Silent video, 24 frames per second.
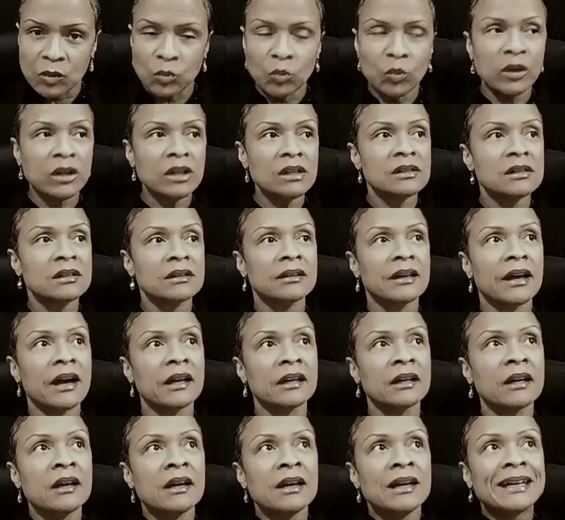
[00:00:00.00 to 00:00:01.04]
What is it that
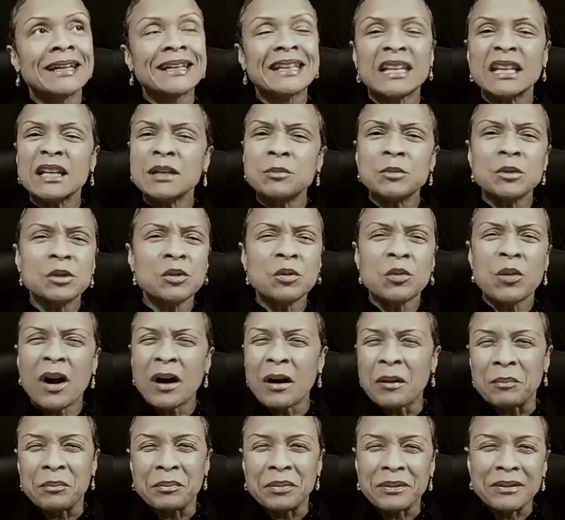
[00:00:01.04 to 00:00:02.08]
keeps you
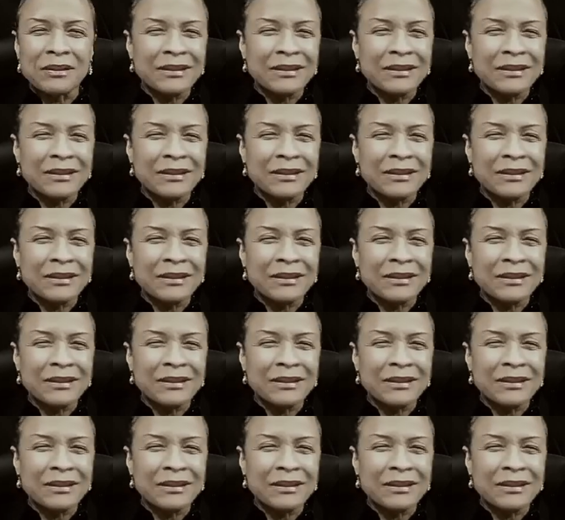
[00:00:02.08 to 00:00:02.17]
up